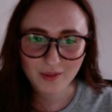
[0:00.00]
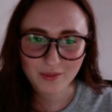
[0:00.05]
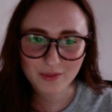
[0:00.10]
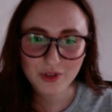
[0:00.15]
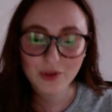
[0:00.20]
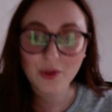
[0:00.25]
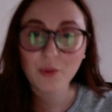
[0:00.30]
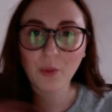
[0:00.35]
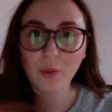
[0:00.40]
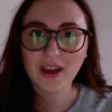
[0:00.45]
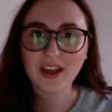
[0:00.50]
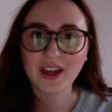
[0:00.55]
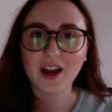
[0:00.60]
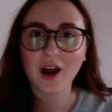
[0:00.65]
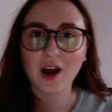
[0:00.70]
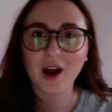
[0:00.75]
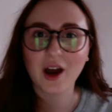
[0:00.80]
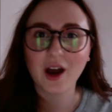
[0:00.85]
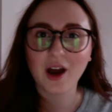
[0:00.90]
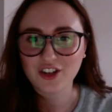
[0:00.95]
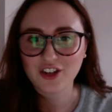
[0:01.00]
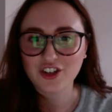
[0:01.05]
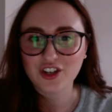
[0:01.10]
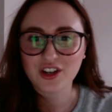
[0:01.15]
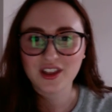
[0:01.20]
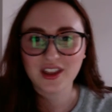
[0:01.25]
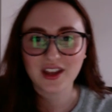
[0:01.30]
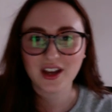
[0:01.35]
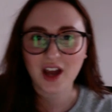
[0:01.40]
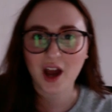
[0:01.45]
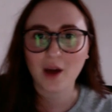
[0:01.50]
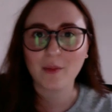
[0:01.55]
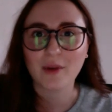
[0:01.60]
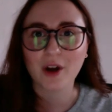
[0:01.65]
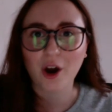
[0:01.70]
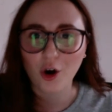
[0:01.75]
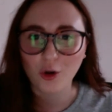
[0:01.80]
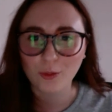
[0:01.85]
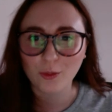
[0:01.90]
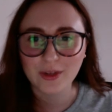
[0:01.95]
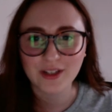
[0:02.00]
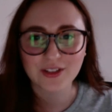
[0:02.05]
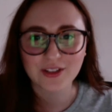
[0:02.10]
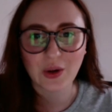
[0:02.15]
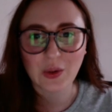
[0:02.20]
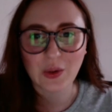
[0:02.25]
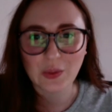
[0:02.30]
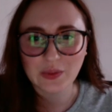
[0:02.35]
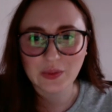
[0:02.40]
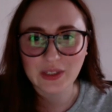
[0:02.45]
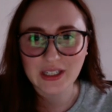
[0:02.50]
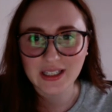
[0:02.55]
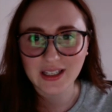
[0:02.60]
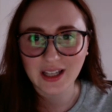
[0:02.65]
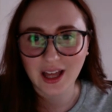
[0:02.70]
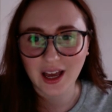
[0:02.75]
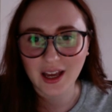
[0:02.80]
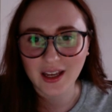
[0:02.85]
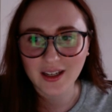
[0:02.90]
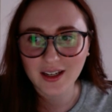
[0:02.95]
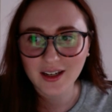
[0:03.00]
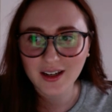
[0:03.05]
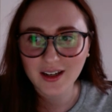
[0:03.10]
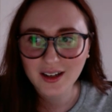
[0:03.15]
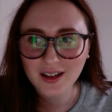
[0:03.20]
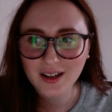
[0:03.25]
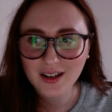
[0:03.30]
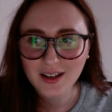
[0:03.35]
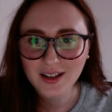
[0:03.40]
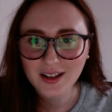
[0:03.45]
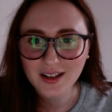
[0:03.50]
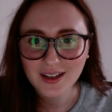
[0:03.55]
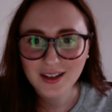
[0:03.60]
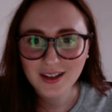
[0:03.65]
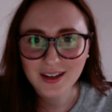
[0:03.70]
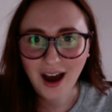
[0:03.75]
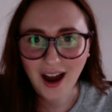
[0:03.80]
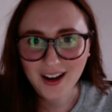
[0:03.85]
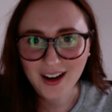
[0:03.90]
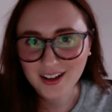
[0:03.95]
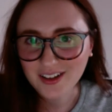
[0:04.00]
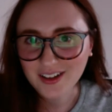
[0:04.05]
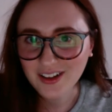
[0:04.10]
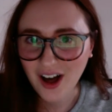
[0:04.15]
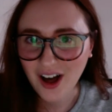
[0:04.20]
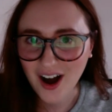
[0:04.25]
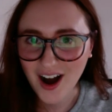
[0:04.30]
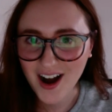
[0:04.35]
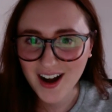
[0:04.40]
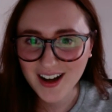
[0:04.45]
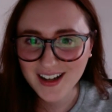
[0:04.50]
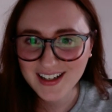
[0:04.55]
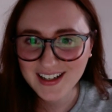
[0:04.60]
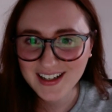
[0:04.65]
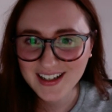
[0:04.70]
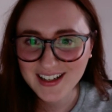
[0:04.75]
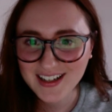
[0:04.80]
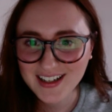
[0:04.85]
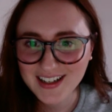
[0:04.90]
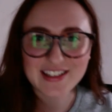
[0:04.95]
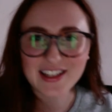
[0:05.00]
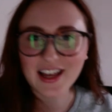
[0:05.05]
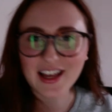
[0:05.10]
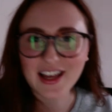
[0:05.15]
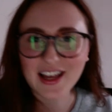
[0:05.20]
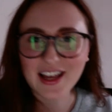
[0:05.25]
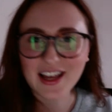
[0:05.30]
So then waking up, doing a session, and then coming home and it's only like 9 o'clock is